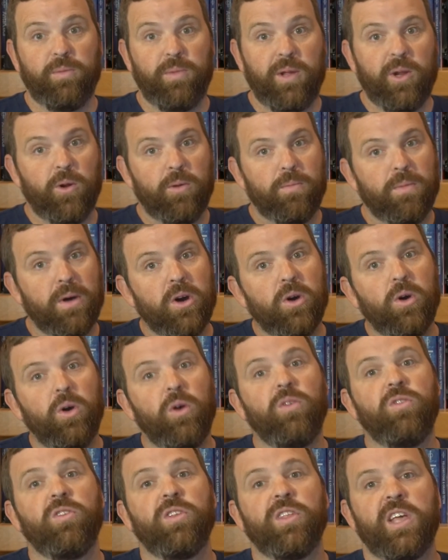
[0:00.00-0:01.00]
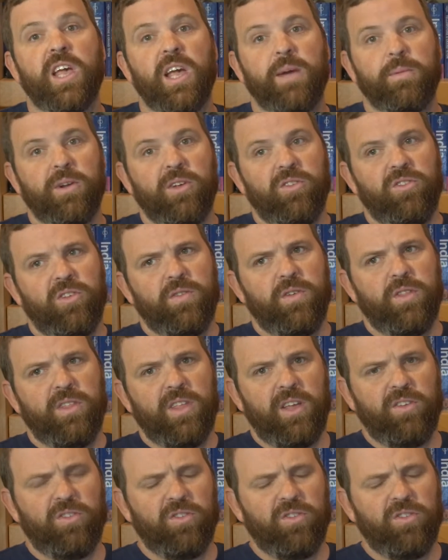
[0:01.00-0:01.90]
metering modes and the camera does different things